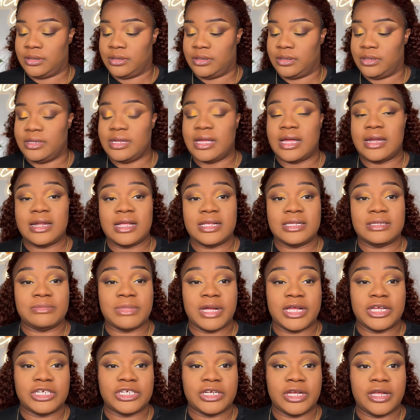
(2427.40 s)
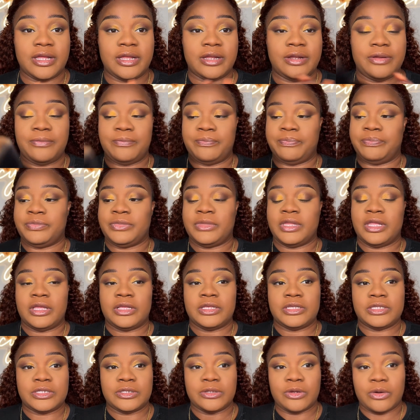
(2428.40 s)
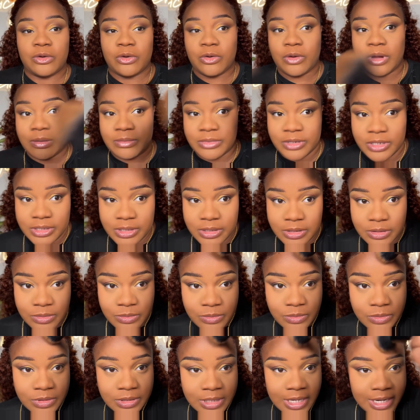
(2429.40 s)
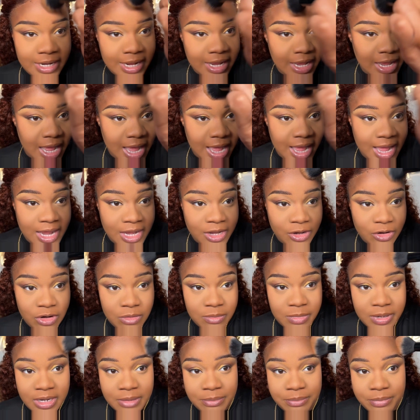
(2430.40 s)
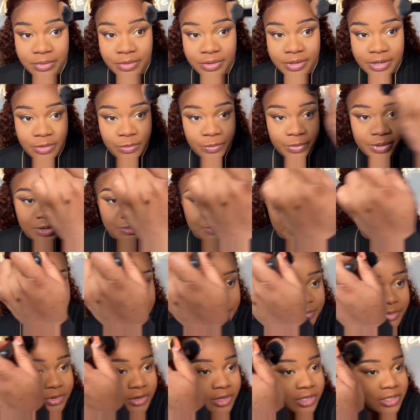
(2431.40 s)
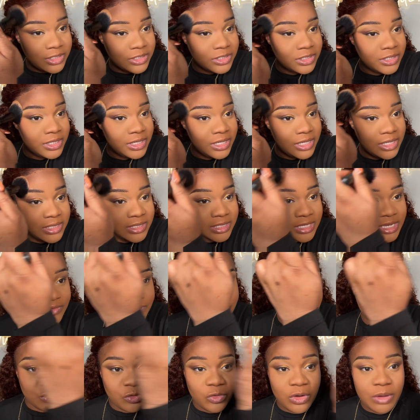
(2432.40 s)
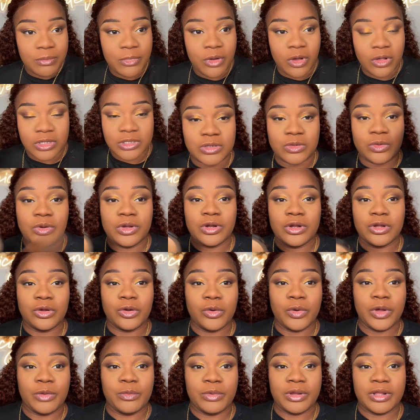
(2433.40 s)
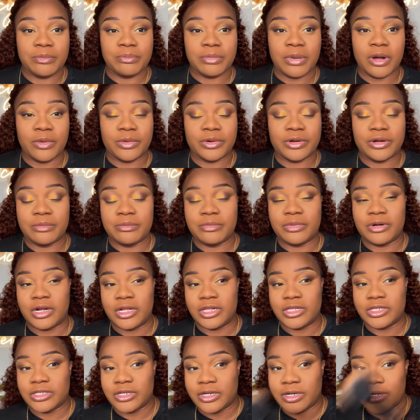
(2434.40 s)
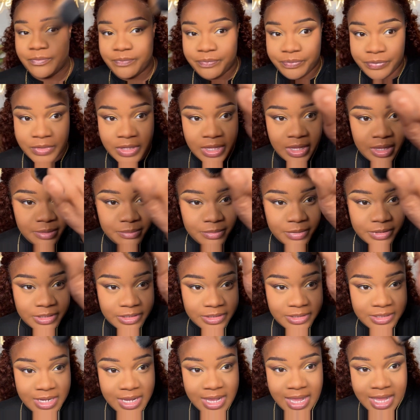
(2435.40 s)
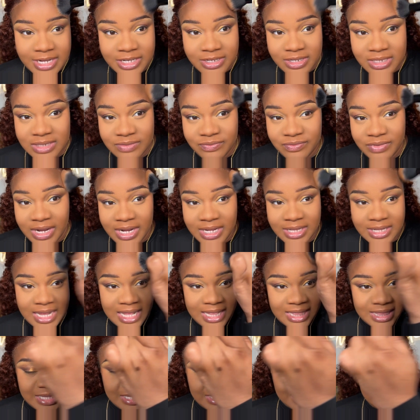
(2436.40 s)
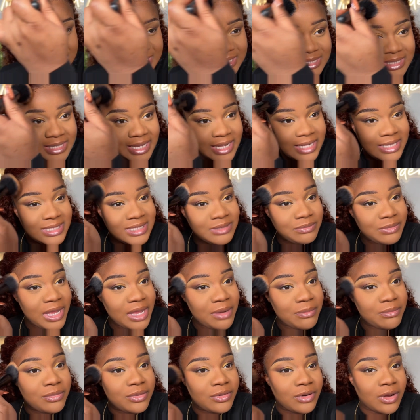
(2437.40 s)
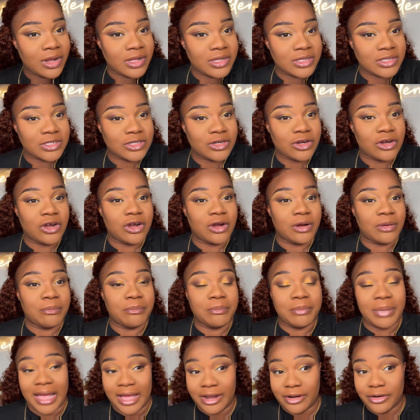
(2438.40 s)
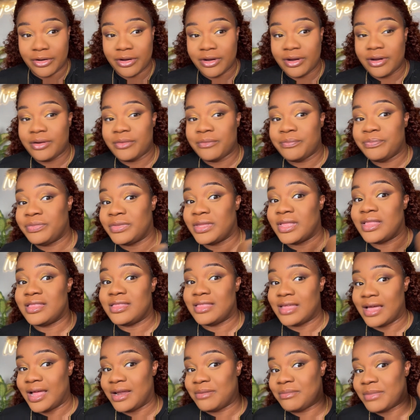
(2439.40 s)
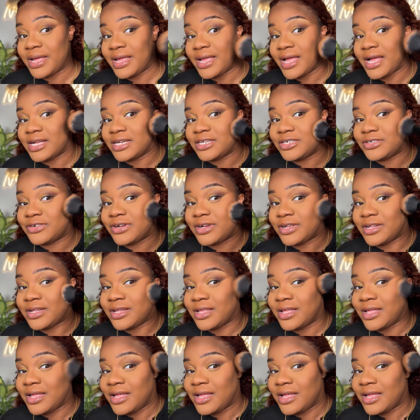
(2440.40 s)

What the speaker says: Yeah, that's my shade. So I'm just and I normally put it where my bronzer is, even though I'm also going to go in with powder bronzer, but I just find that this sets my bronzer better than my actual